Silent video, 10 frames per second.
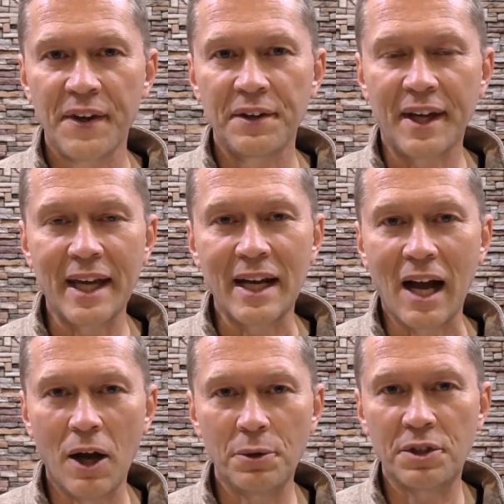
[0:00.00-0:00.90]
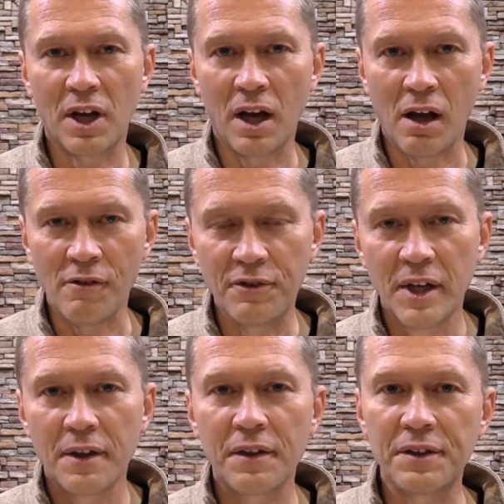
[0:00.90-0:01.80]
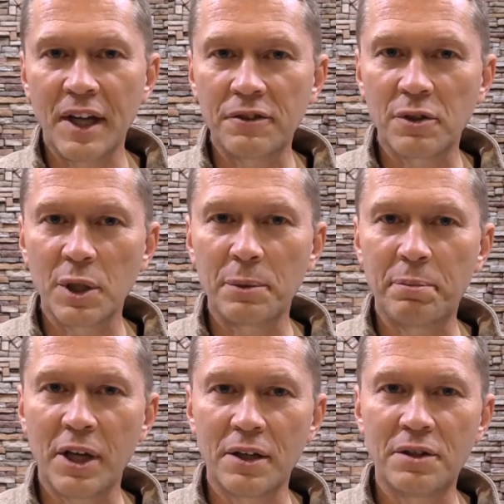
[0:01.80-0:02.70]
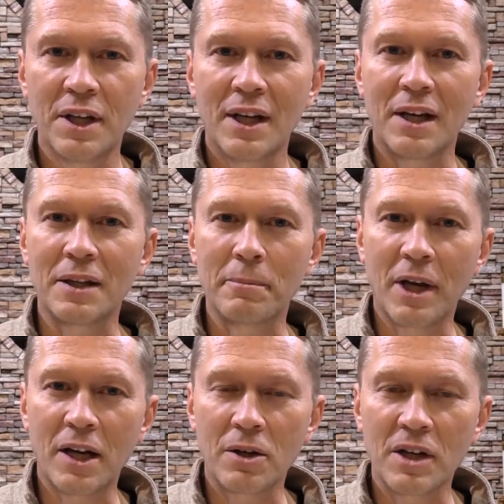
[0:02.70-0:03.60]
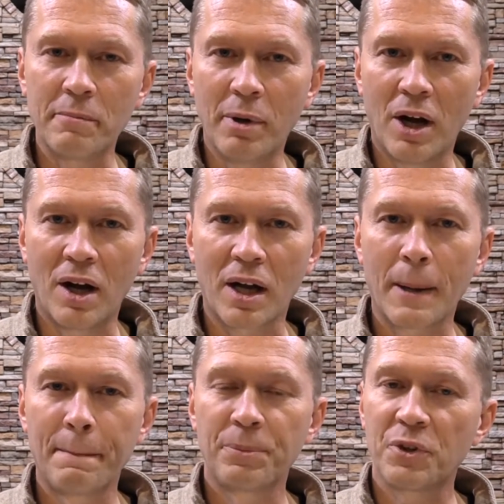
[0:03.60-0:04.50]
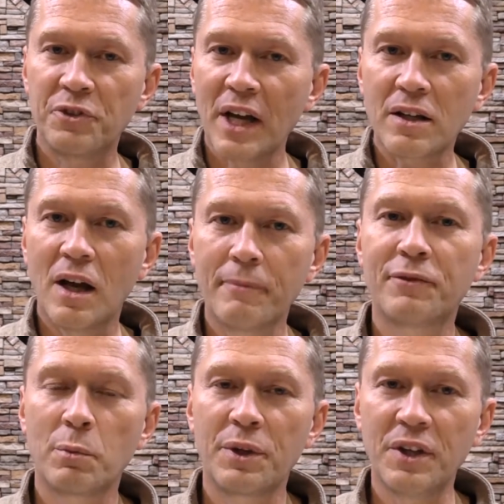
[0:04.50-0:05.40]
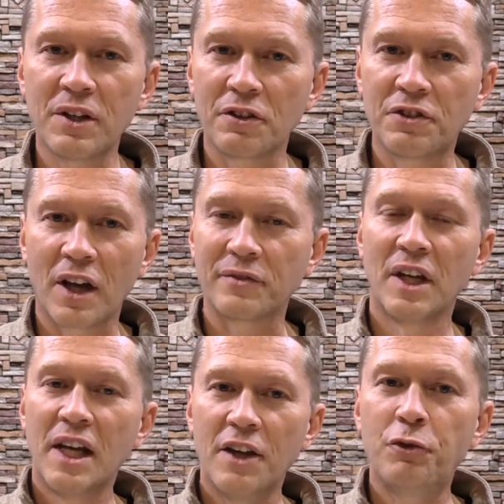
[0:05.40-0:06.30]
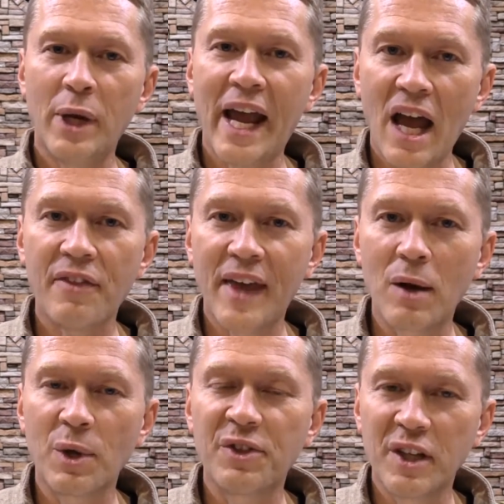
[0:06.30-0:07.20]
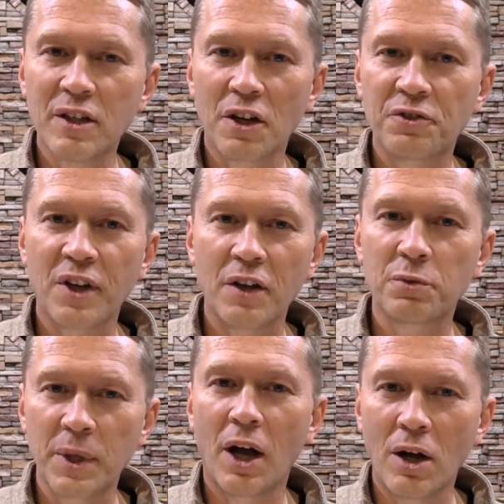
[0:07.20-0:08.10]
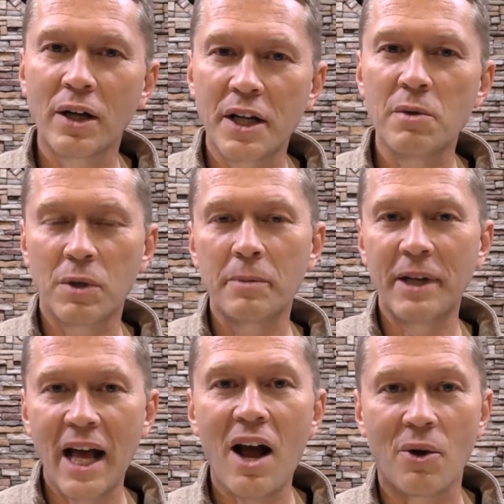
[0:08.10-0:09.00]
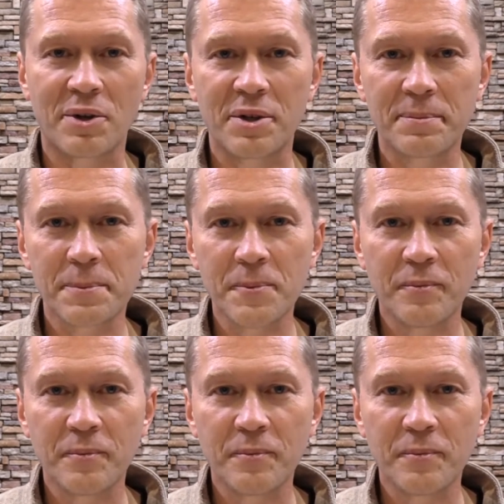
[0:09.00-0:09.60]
to get out of the desolate pit and the miry bog does not come from within ourselves. If we had that within ourselves, we already would have been out.